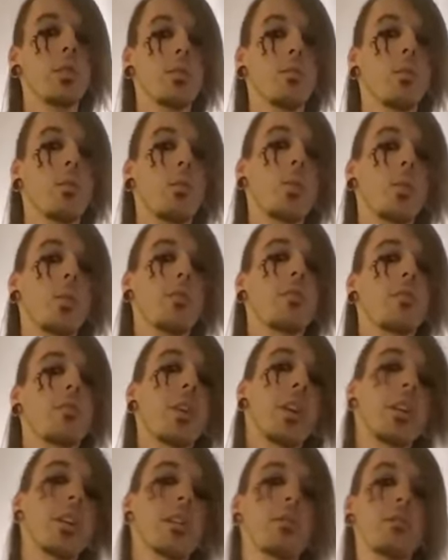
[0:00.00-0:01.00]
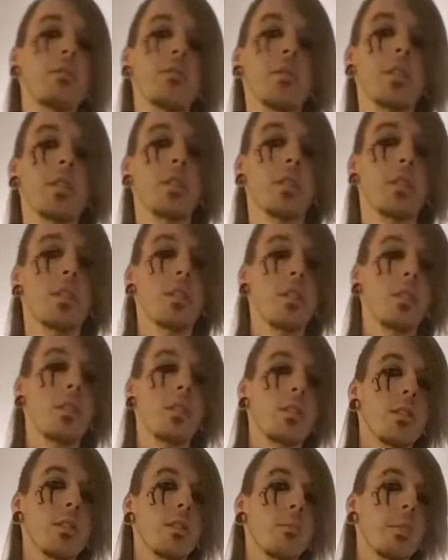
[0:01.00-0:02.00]
What we're afraid of
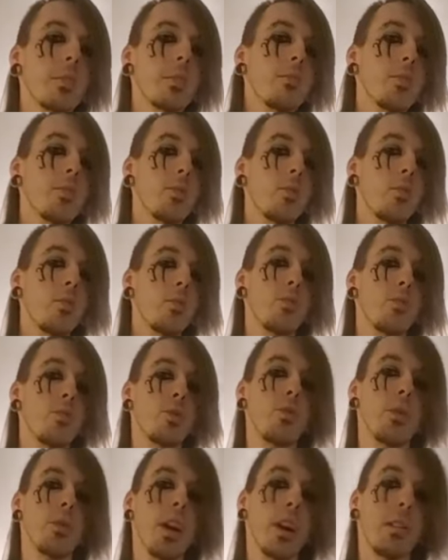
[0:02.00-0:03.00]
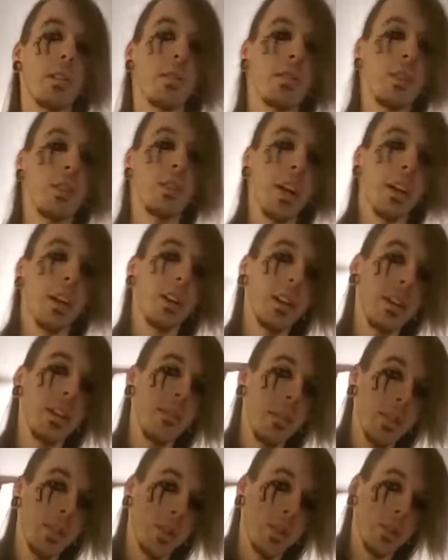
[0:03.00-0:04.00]
is people who do not dare to
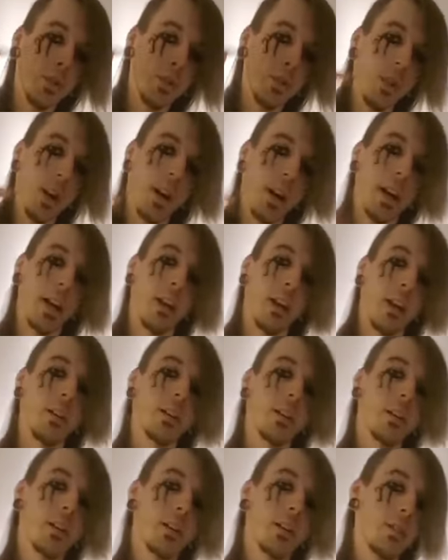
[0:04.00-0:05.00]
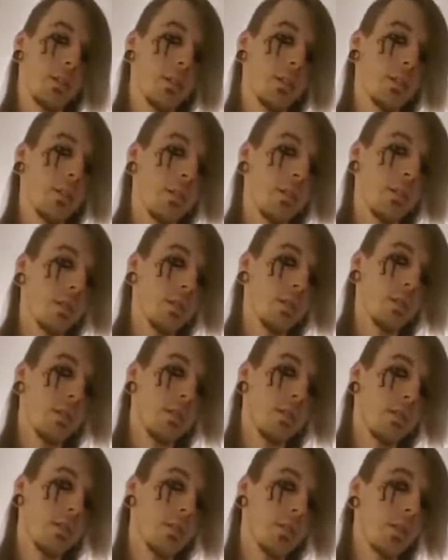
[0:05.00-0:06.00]
even try
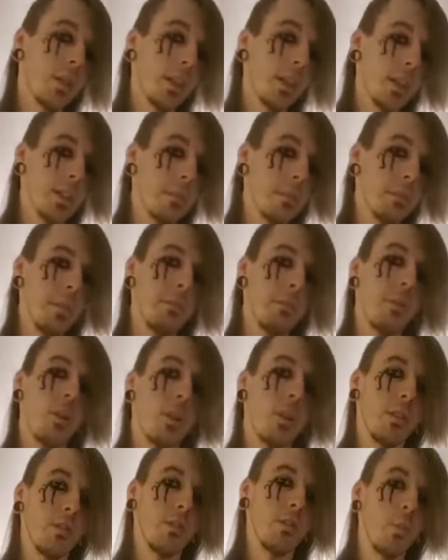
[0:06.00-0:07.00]
to let us be part of the